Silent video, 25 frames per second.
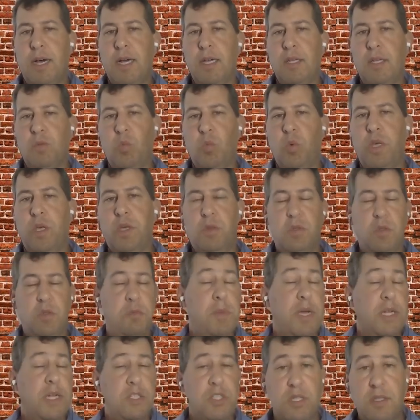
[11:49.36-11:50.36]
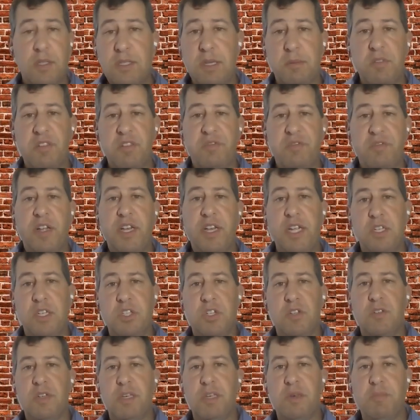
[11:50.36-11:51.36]
you mentioned some of the
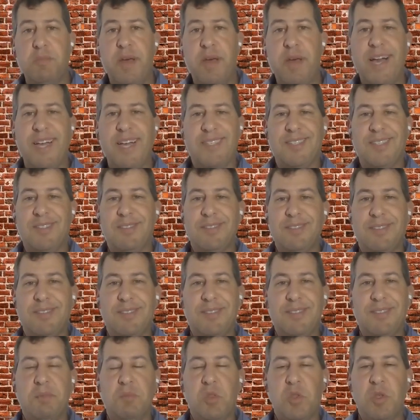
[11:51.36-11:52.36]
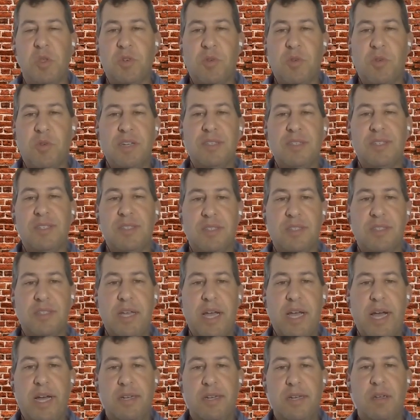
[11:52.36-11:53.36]
financial impacts some of this crisis has
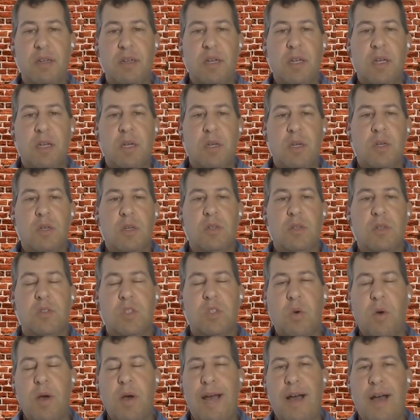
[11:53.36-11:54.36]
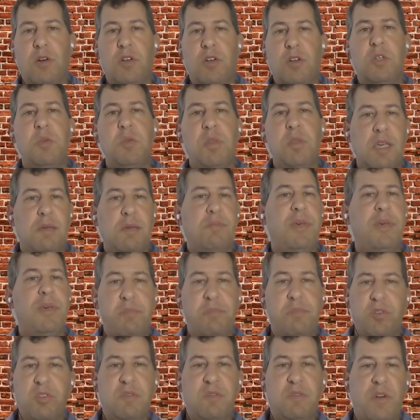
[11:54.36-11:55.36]
had. So how do you think
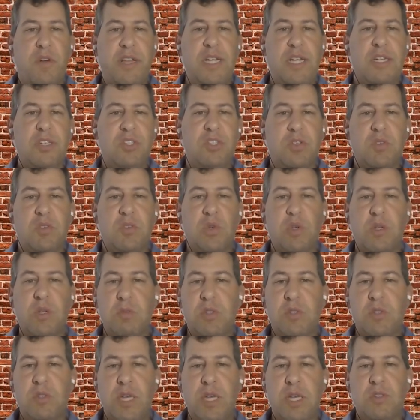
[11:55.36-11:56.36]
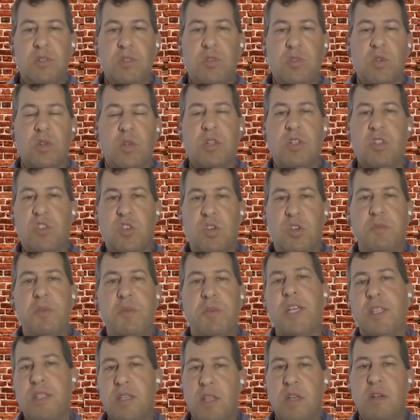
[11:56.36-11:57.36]
people's financial circumstances are
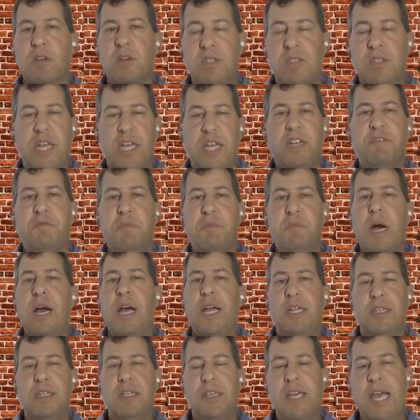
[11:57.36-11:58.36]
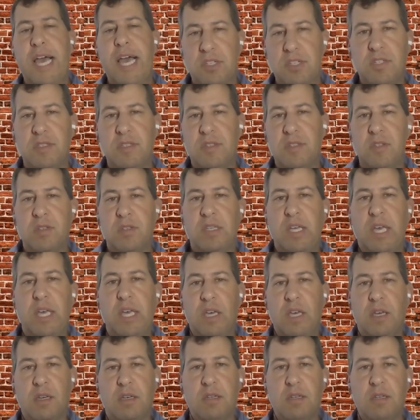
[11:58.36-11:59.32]
contributing to their state of mind and the actions they're taking?